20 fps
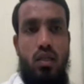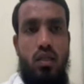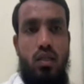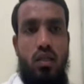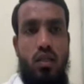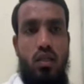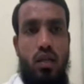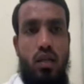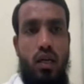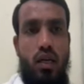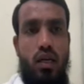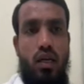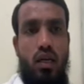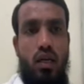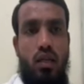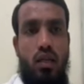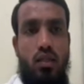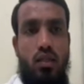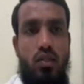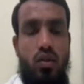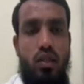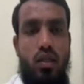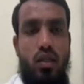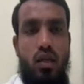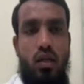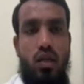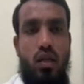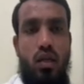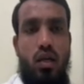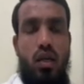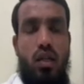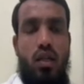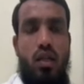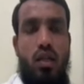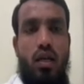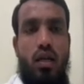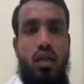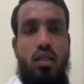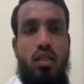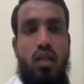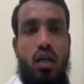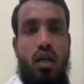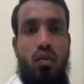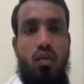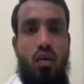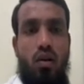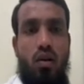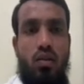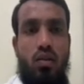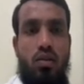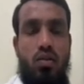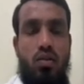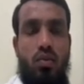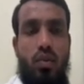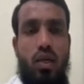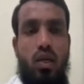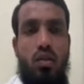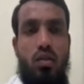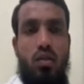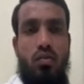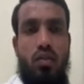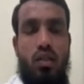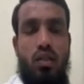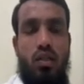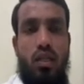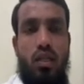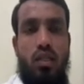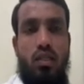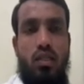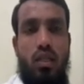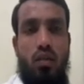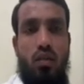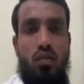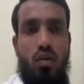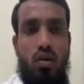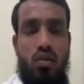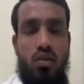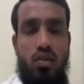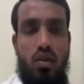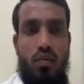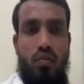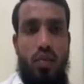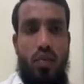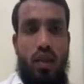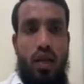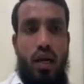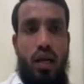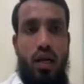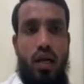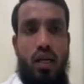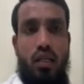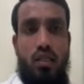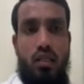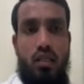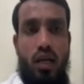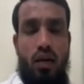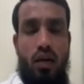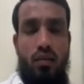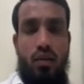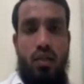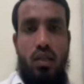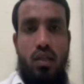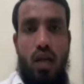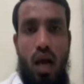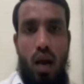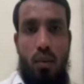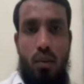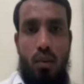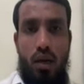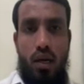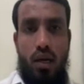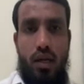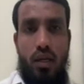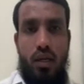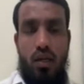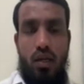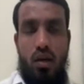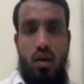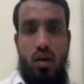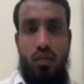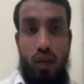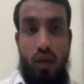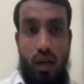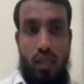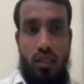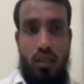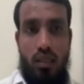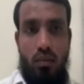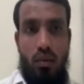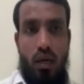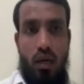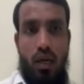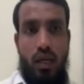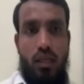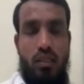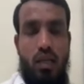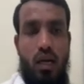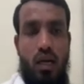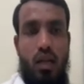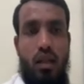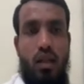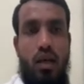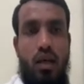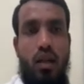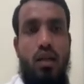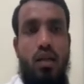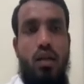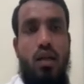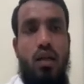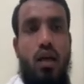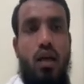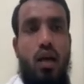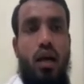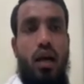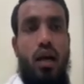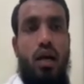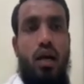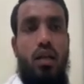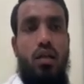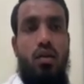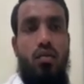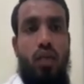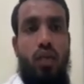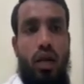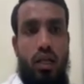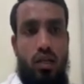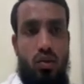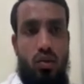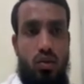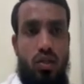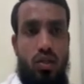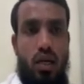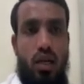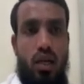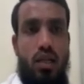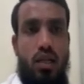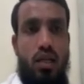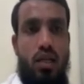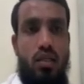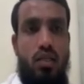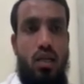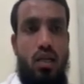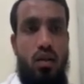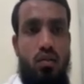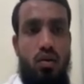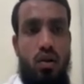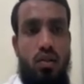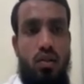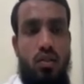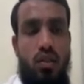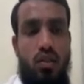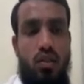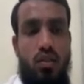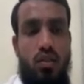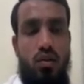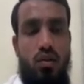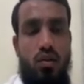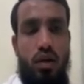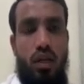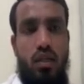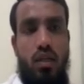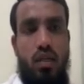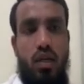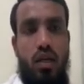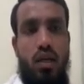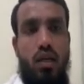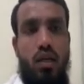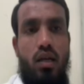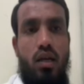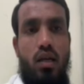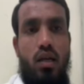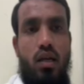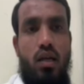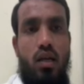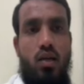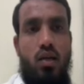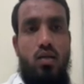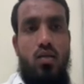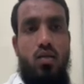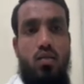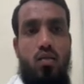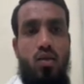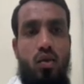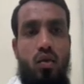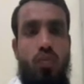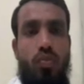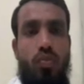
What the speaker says: this red color is showing the thick cell walls. So because of the thick cell walls, it is having the ability or flexibilities are there, and vacuoles are there, cell walls is very thick. So